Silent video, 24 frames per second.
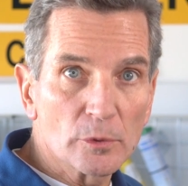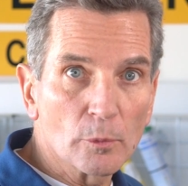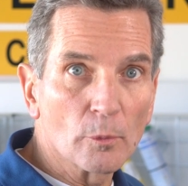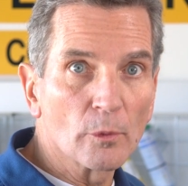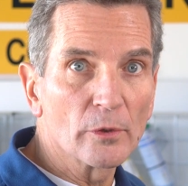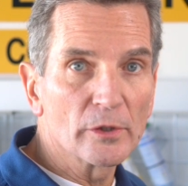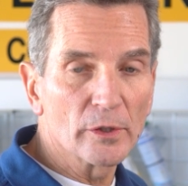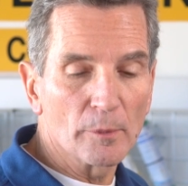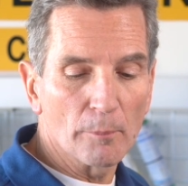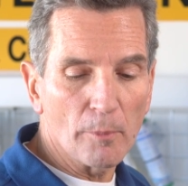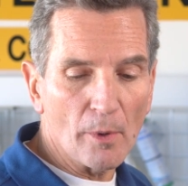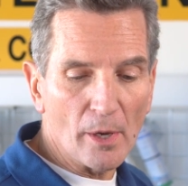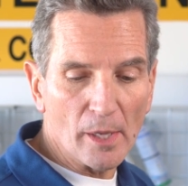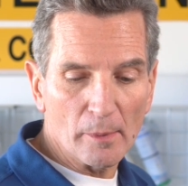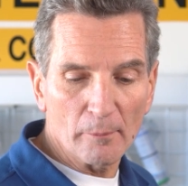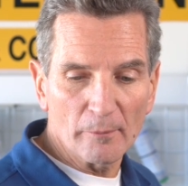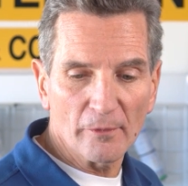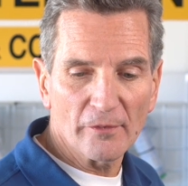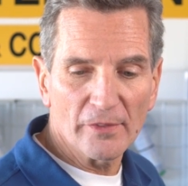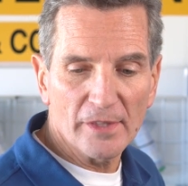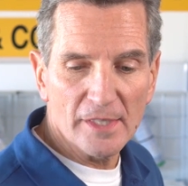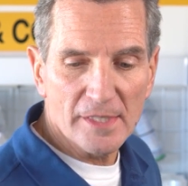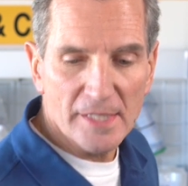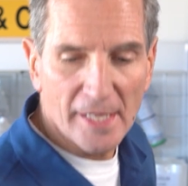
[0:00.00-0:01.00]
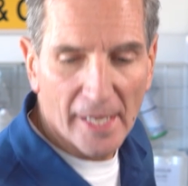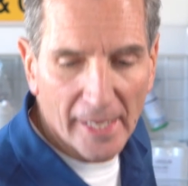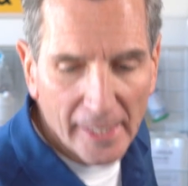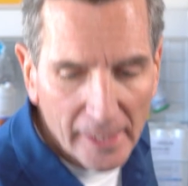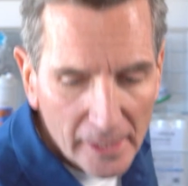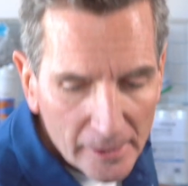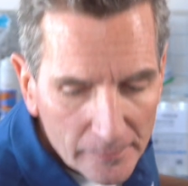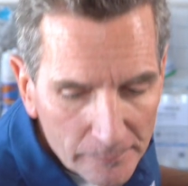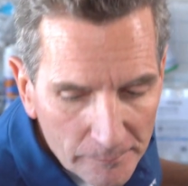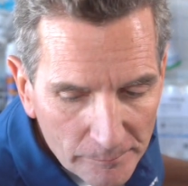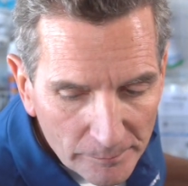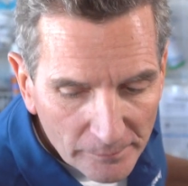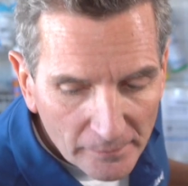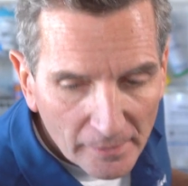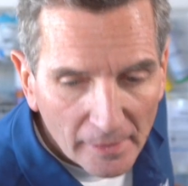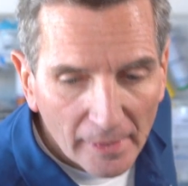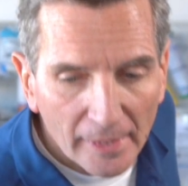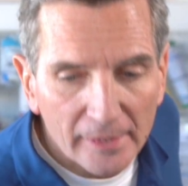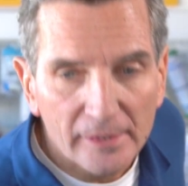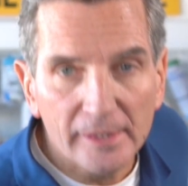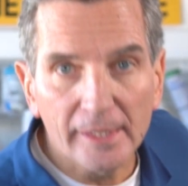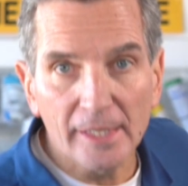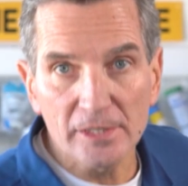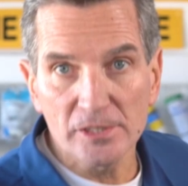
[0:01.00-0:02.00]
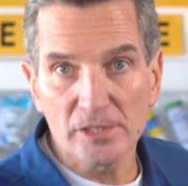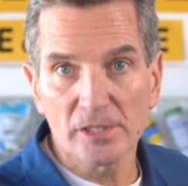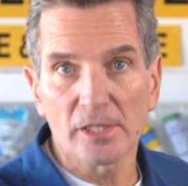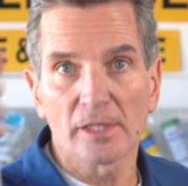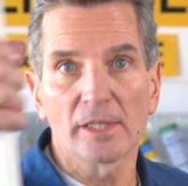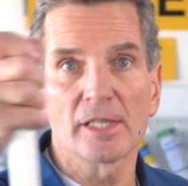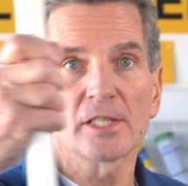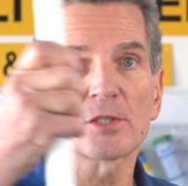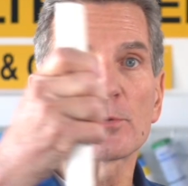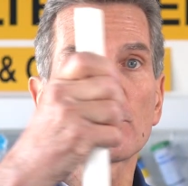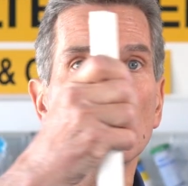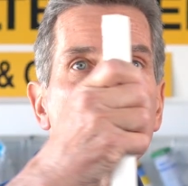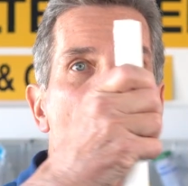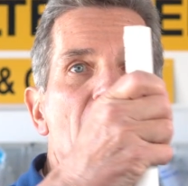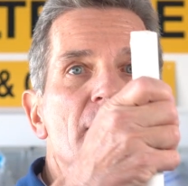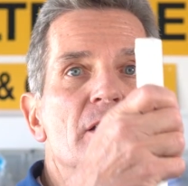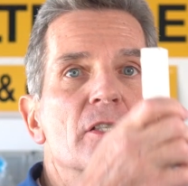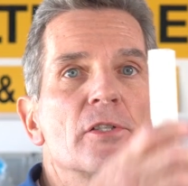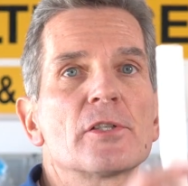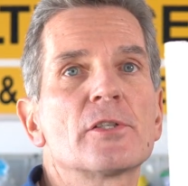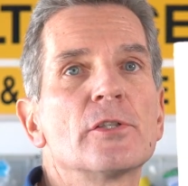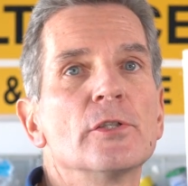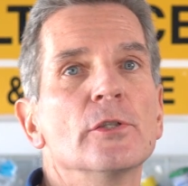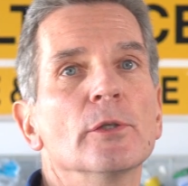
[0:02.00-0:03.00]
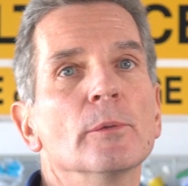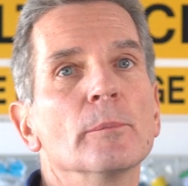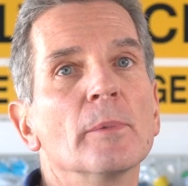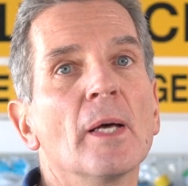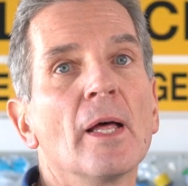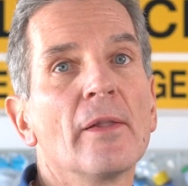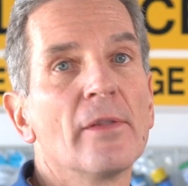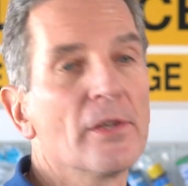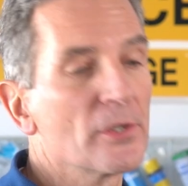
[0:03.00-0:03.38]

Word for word: toward the bottom of the tank, it gets to this riser tube.